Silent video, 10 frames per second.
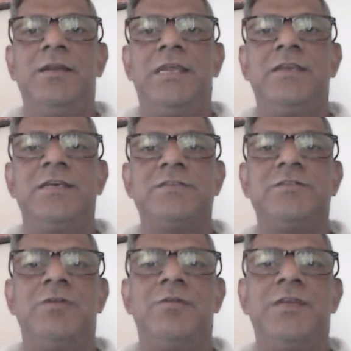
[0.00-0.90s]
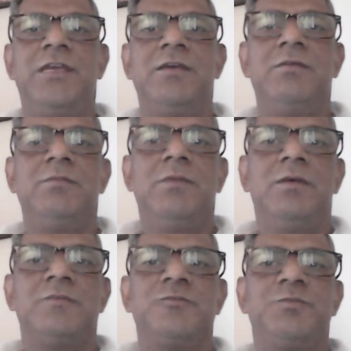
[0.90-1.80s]
In case you have any
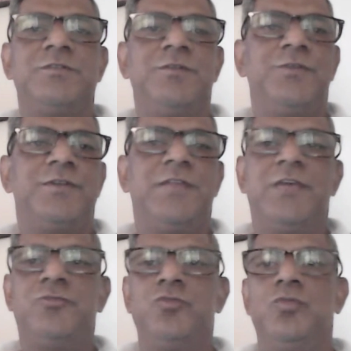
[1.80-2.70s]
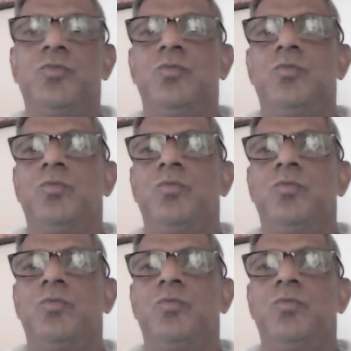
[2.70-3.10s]
specific thing to